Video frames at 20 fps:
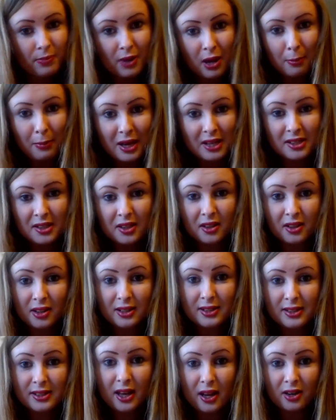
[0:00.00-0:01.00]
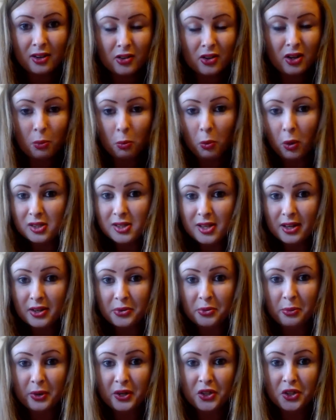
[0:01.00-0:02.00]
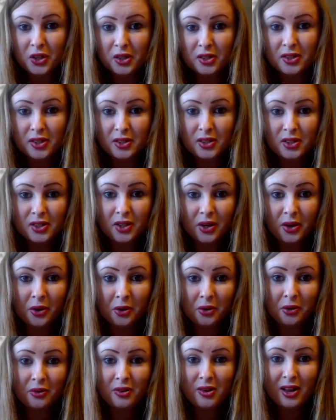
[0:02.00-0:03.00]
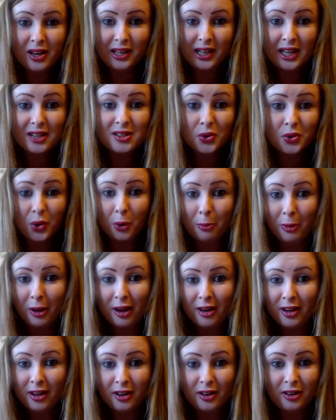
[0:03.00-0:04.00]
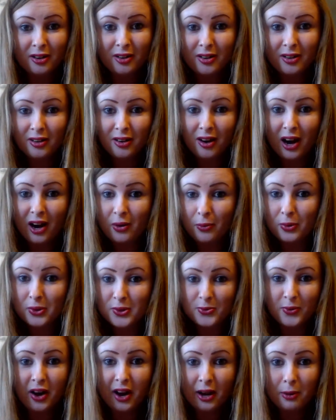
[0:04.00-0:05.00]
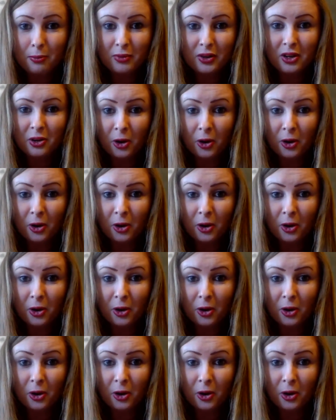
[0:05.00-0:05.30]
amazingly said it was endometriosis. So it does grow back, and I was right,